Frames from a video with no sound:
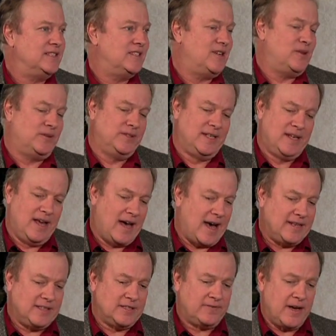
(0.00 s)
So
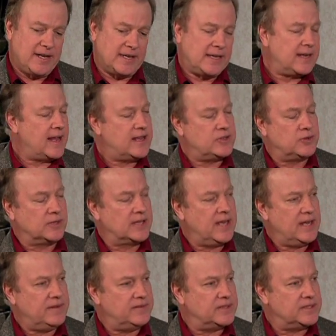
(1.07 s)
I just find it a natural
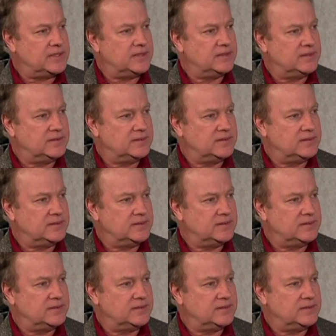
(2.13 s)
canvas.